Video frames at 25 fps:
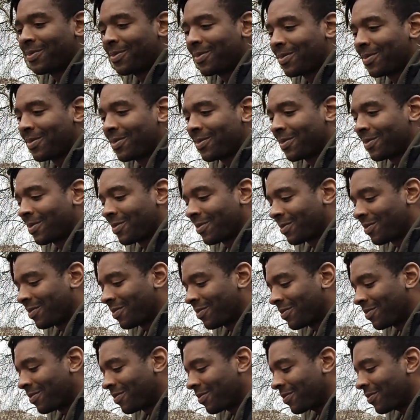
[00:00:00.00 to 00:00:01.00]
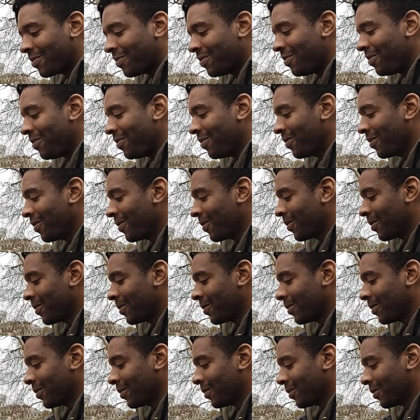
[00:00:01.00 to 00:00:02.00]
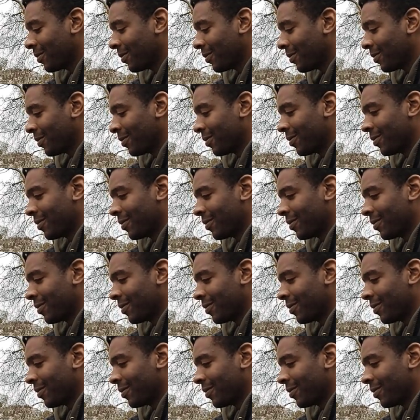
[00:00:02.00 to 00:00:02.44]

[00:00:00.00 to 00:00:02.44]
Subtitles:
No words are spoken by the person on screen.